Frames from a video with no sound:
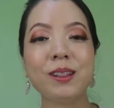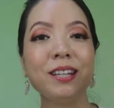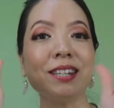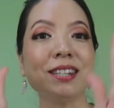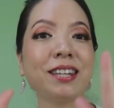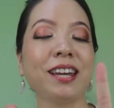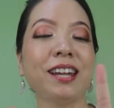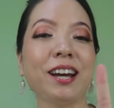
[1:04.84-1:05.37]
these
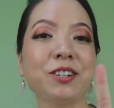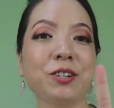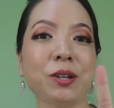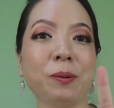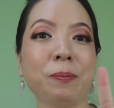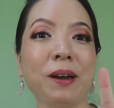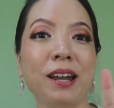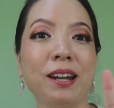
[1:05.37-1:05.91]
10 eyeshadow
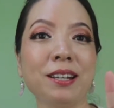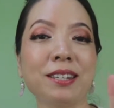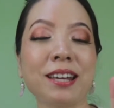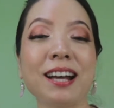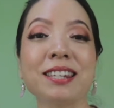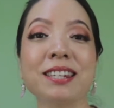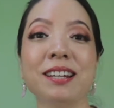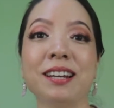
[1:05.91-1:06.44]
palettes
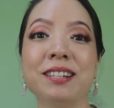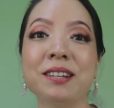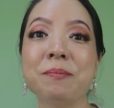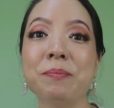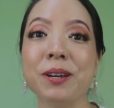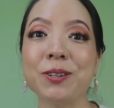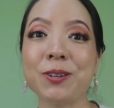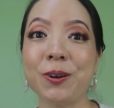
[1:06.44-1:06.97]
are selected
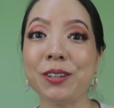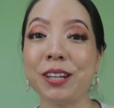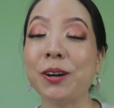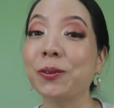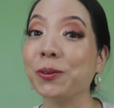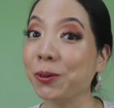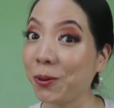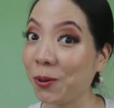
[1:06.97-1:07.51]
based on their
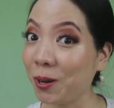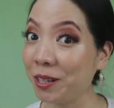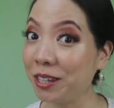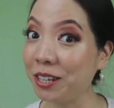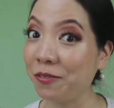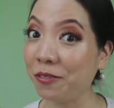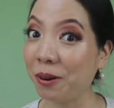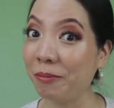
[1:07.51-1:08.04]
good
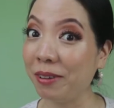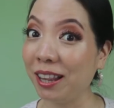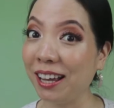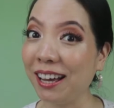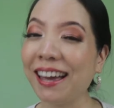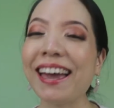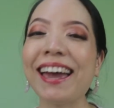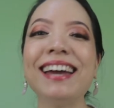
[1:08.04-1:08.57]
quality
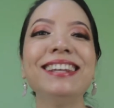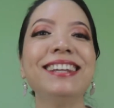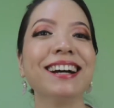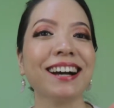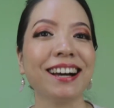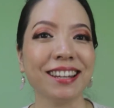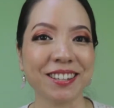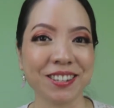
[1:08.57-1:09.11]
formula and their
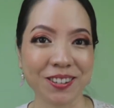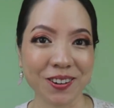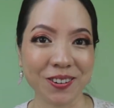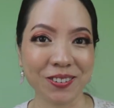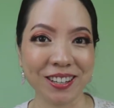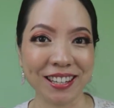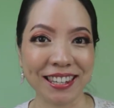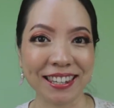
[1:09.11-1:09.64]
color
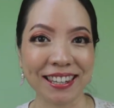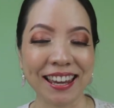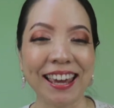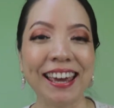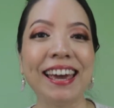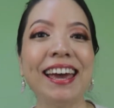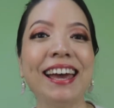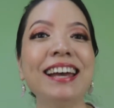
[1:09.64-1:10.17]
stories.
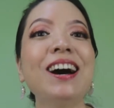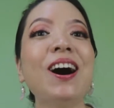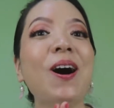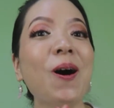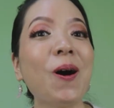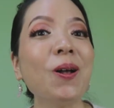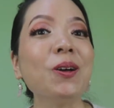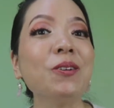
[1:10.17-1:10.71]

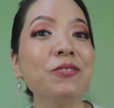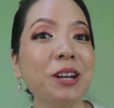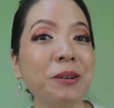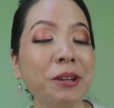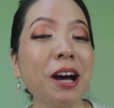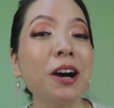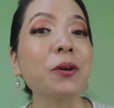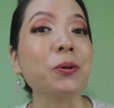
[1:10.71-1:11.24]
All of them
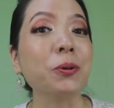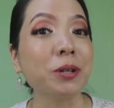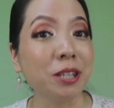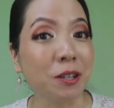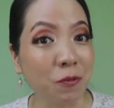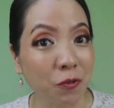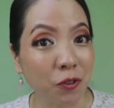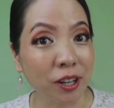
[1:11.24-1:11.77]
are cruelty
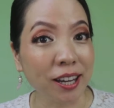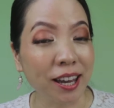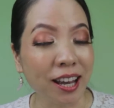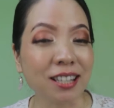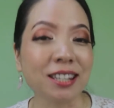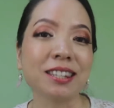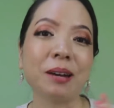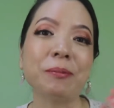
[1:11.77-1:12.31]
free
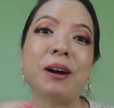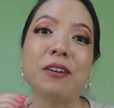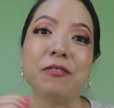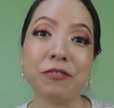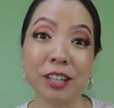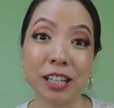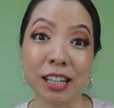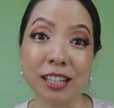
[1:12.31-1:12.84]
and some are
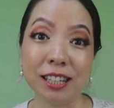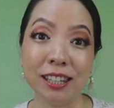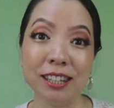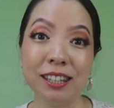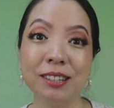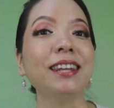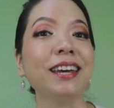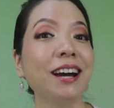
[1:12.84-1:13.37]
vegan.
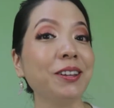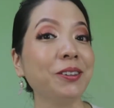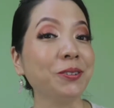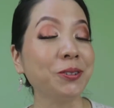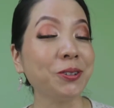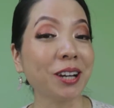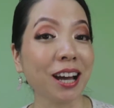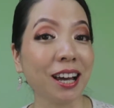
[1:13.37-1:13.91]
They are
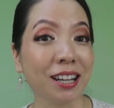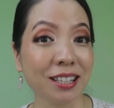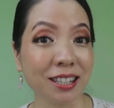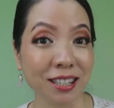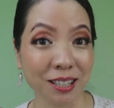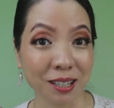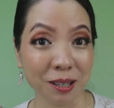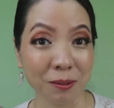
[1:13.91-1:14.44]
neutral colors
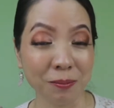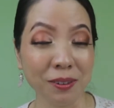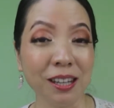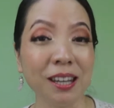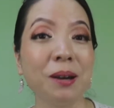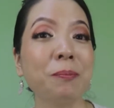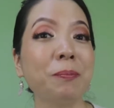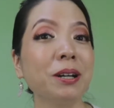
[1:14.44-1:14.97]
themed,
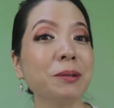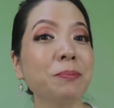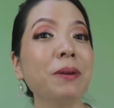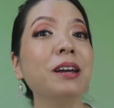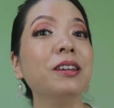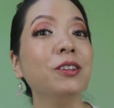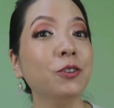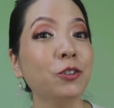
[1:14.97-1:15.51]
but my
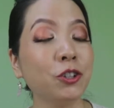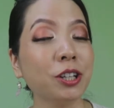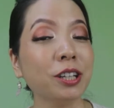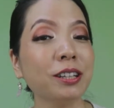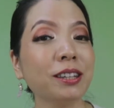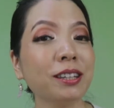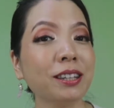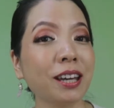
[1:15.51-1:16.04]
neutral
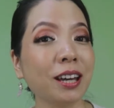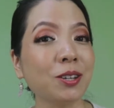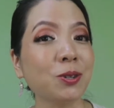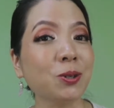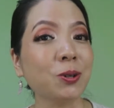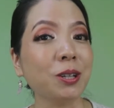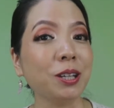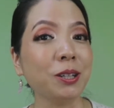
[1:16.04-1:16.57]
tends
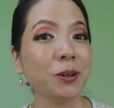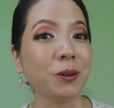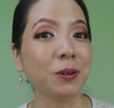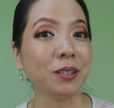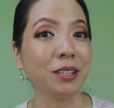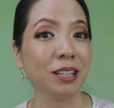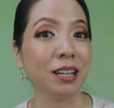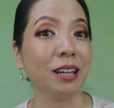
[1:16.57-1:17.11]
to lean
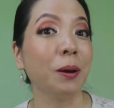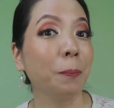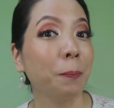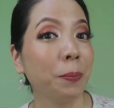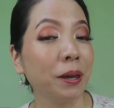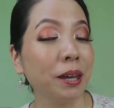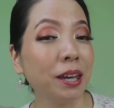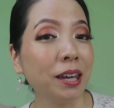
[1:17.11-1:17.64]
on the
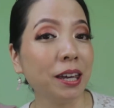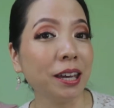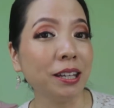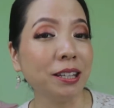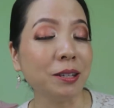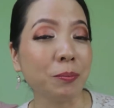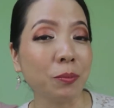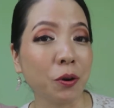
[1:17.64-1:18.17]
pink,
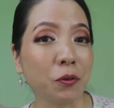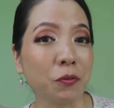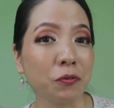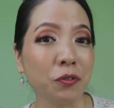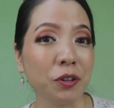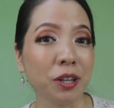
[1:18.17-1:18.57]
the mauve,